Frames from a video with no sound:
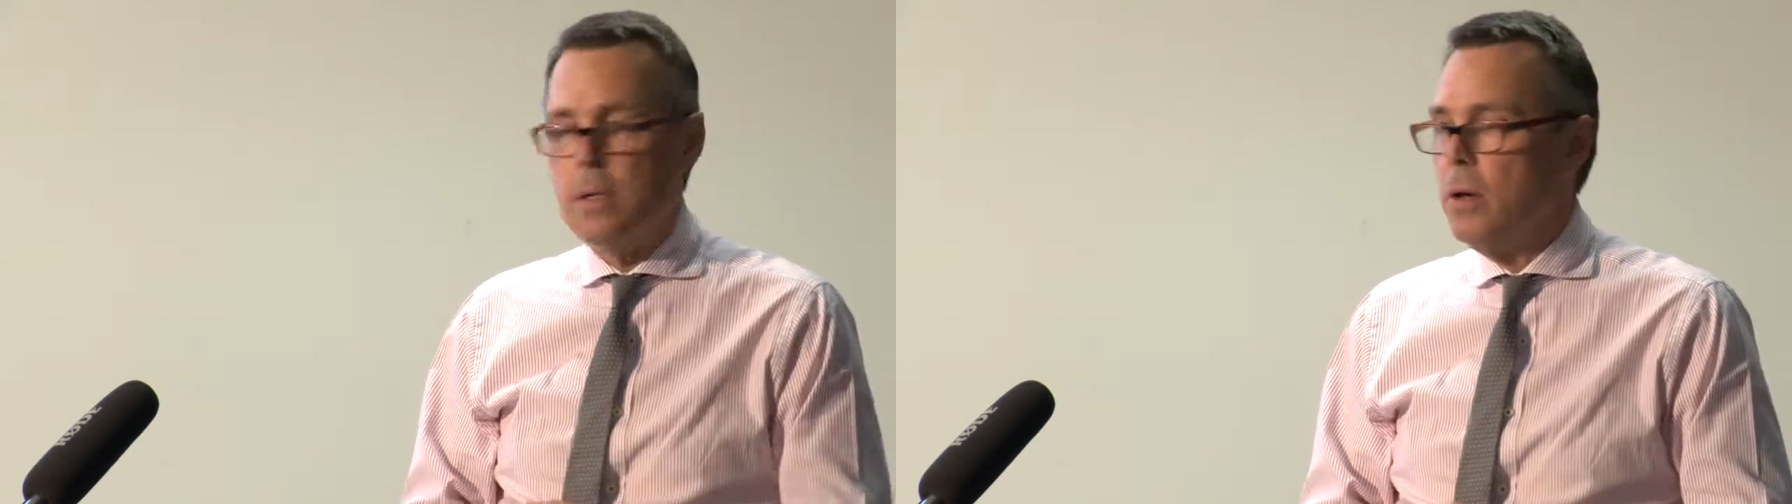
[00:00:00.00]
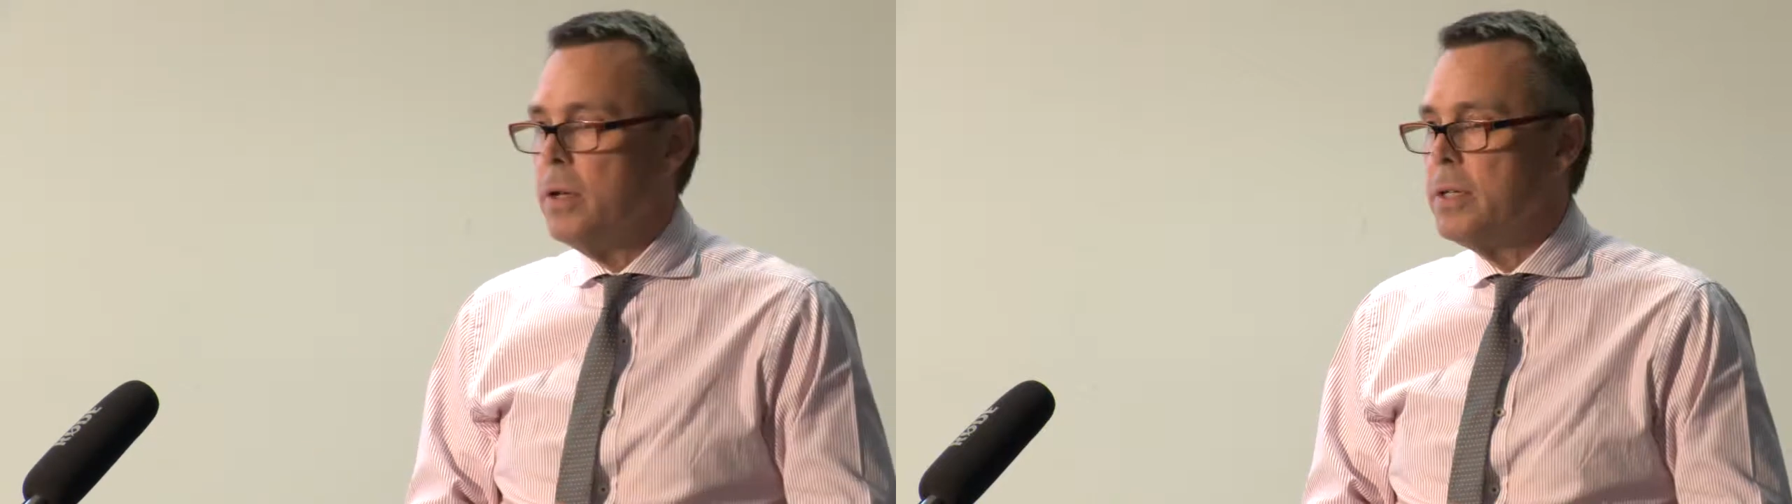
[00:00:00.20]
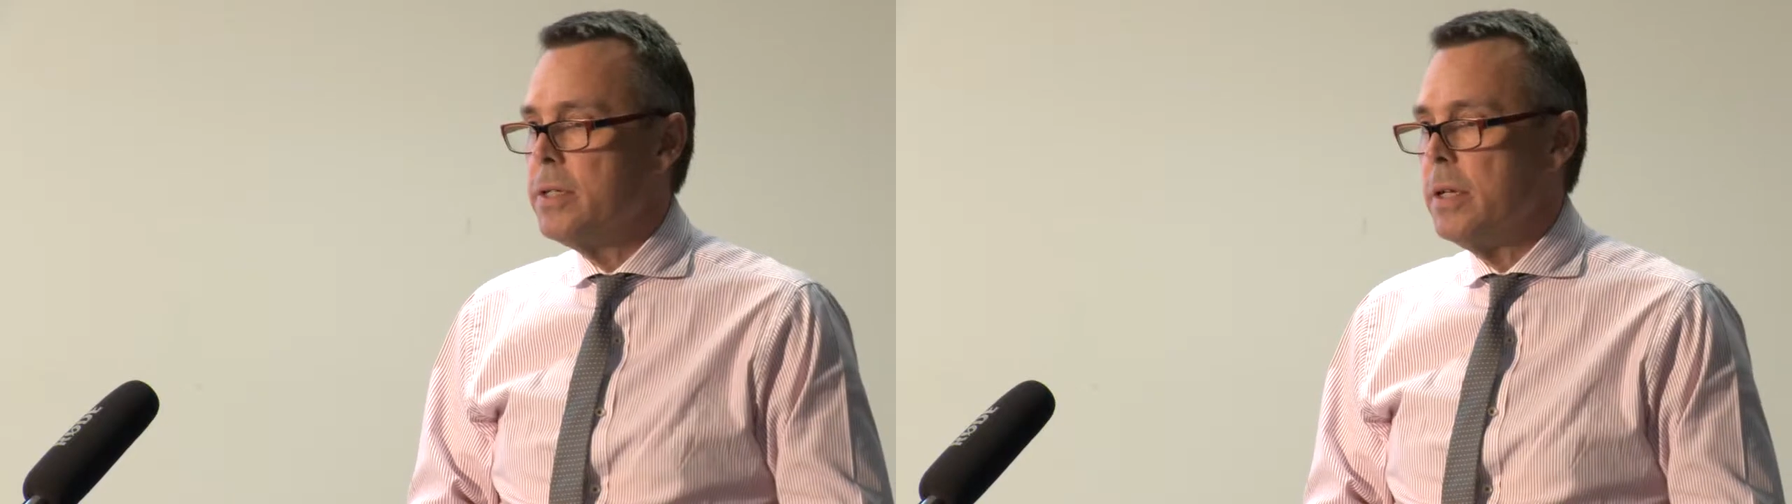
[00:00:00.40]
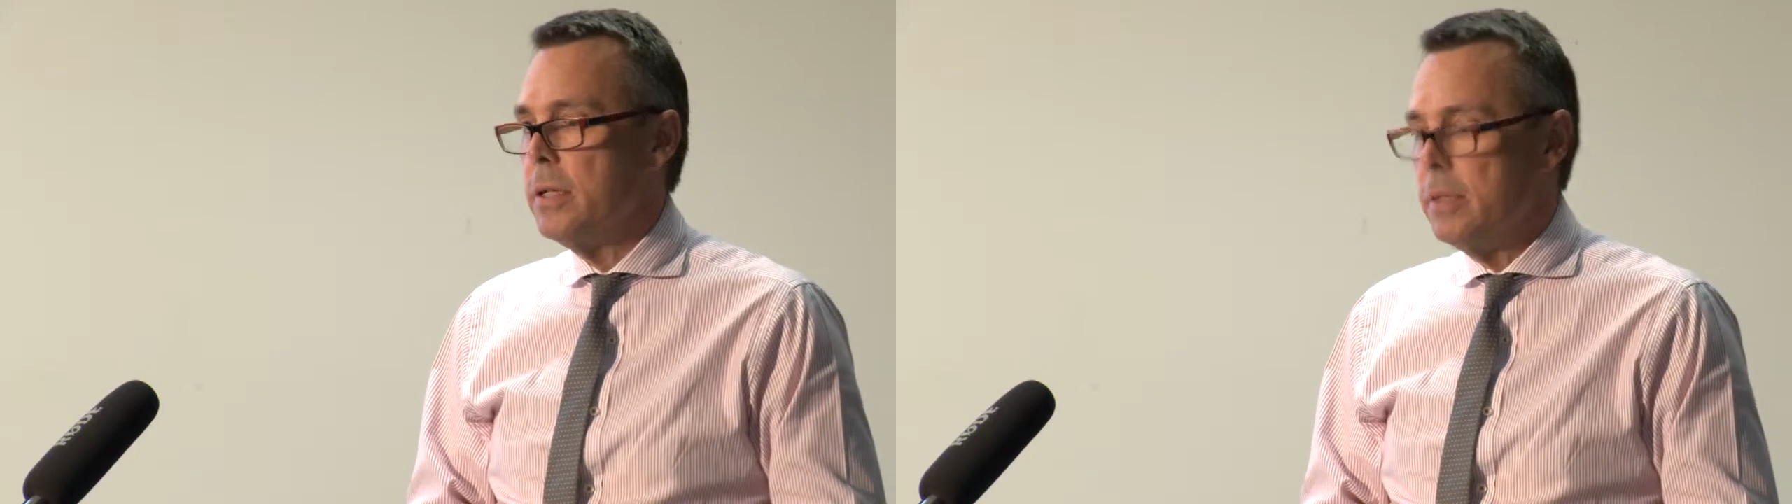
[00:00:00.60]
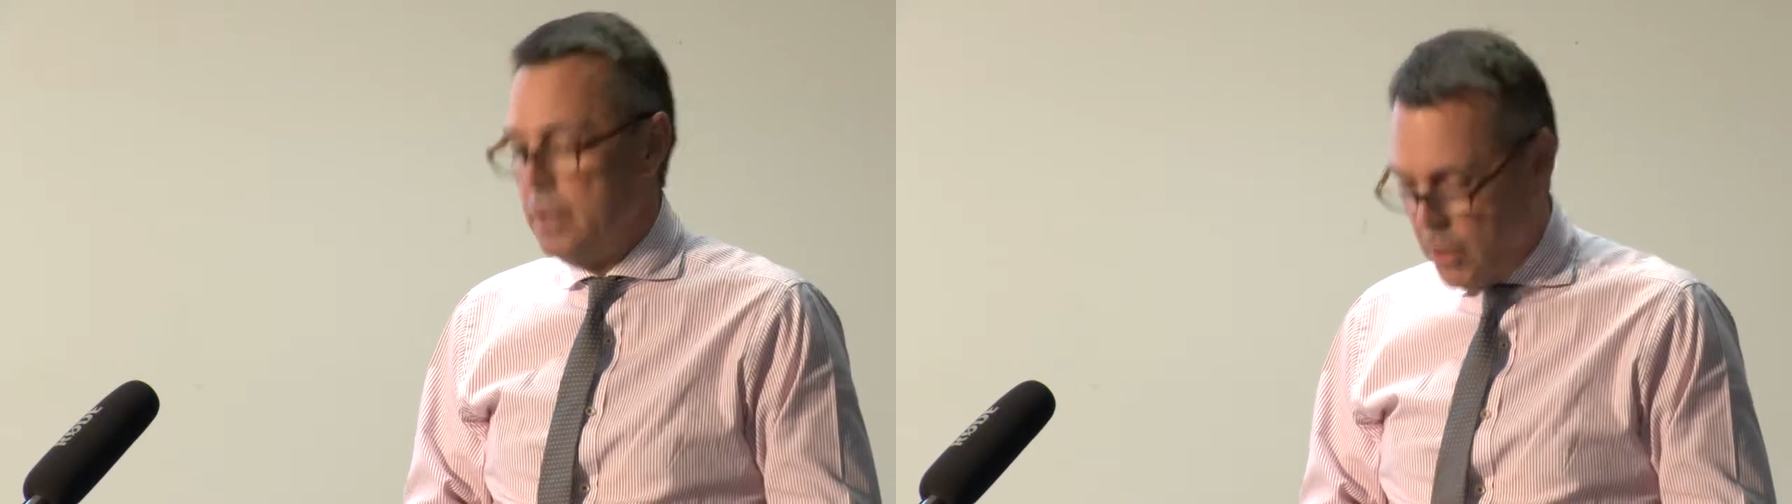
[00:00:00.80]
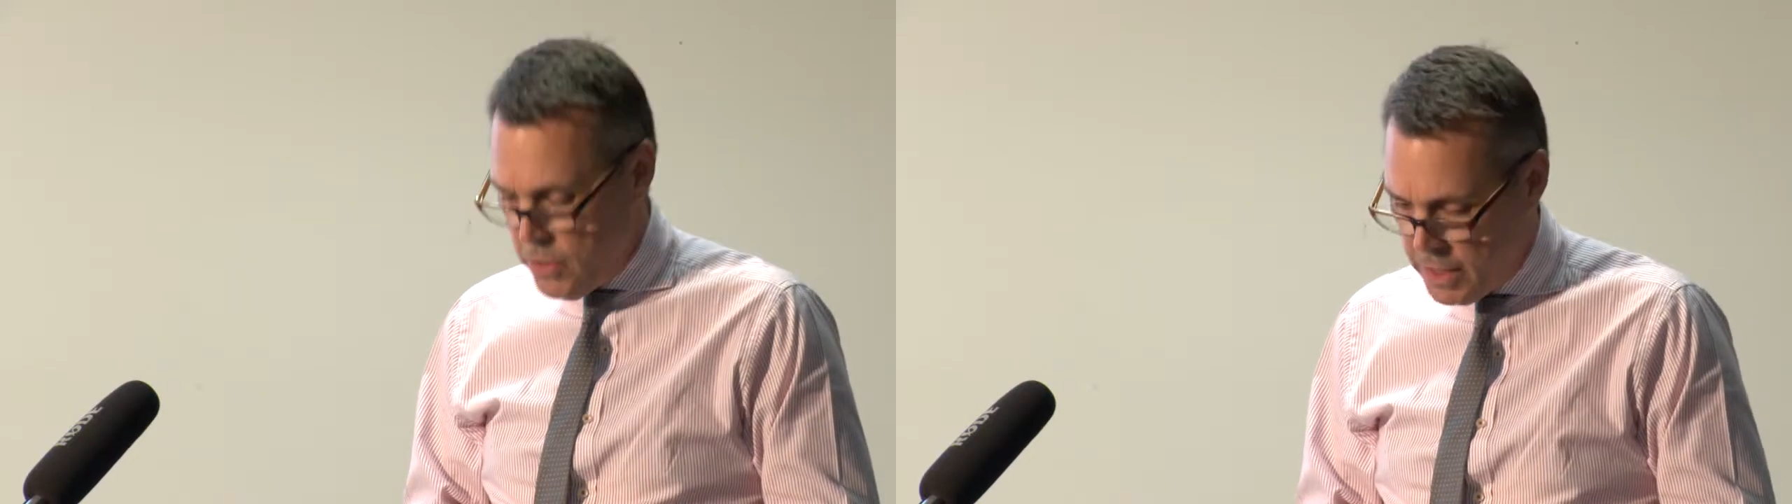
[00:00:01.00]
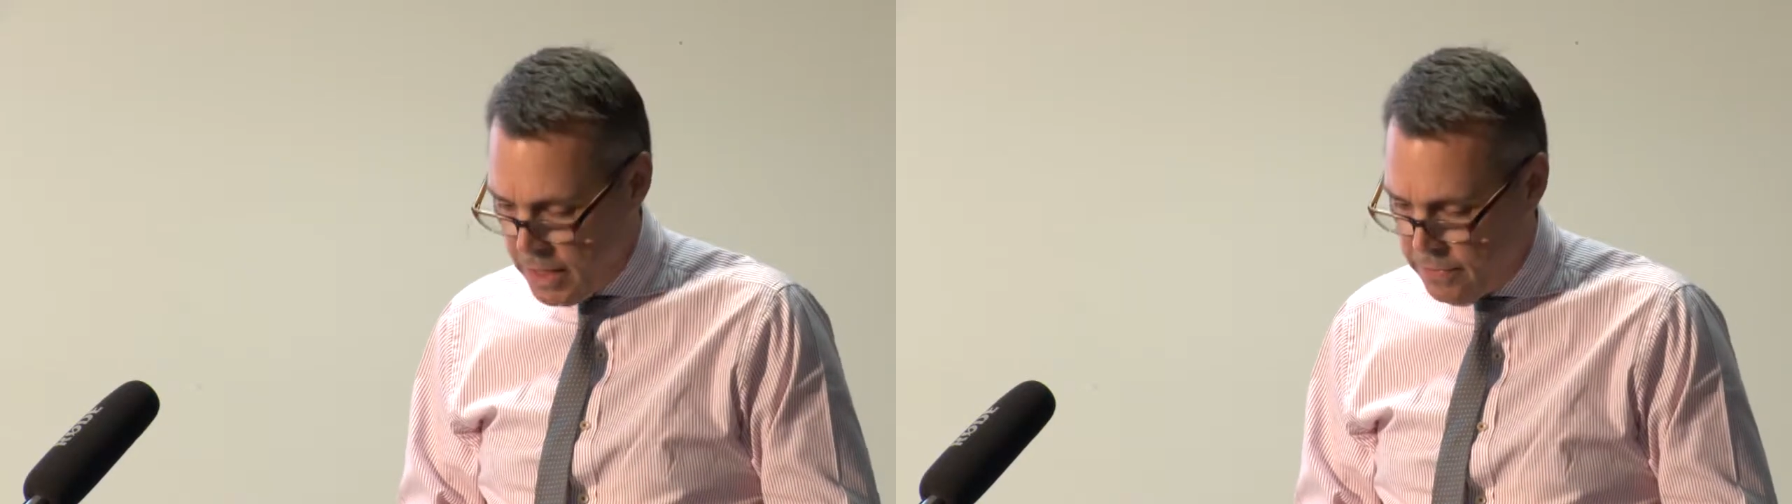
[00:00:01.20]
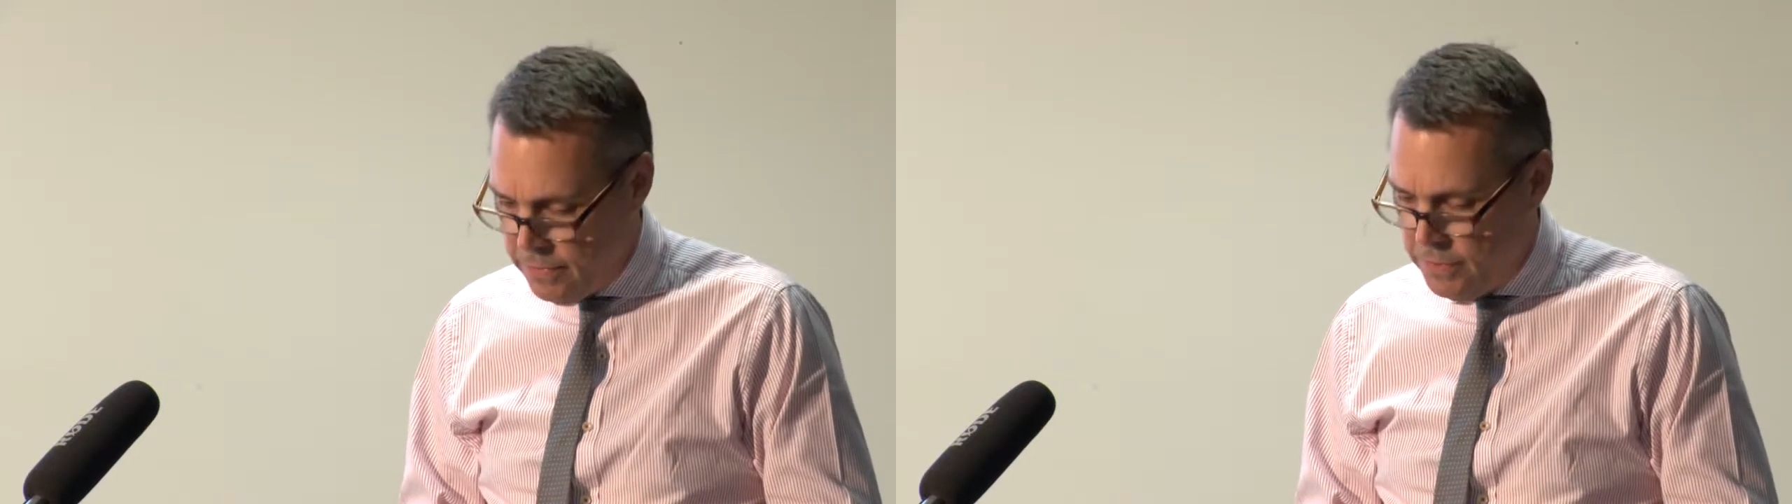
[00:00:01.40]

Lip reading: colleagues at GoTAFE